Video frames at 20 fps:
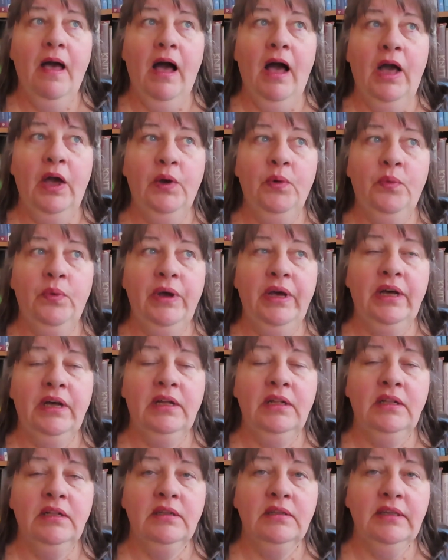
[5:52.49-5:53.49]
I
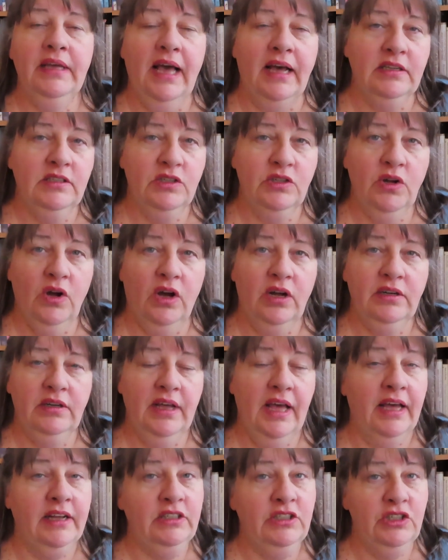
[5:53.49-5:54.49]
will cast on
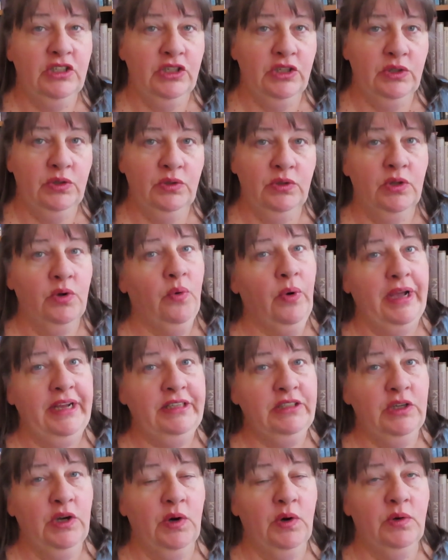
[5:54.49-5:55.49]
and do the
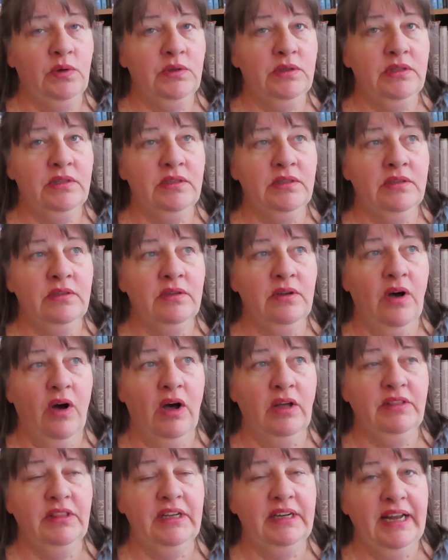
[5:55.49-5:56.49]
white toes
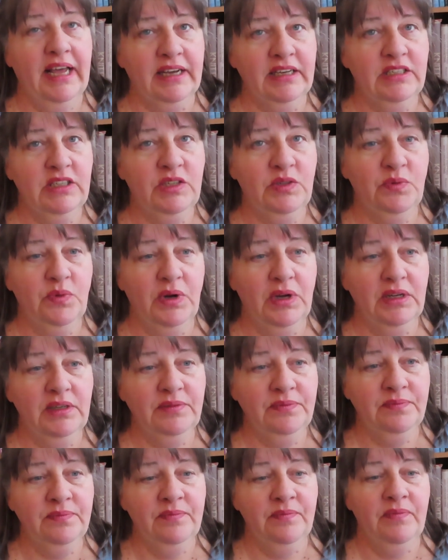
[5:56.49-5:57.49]
on the next
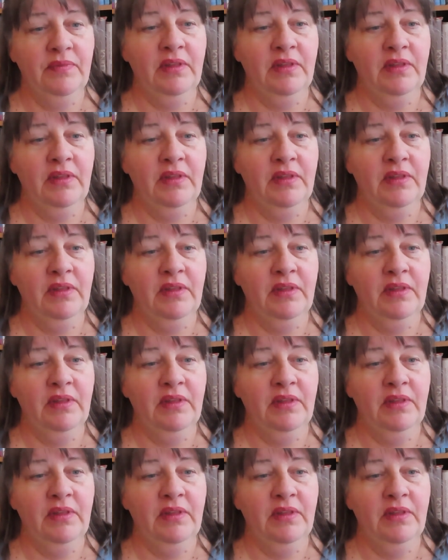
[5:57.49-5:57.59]
one.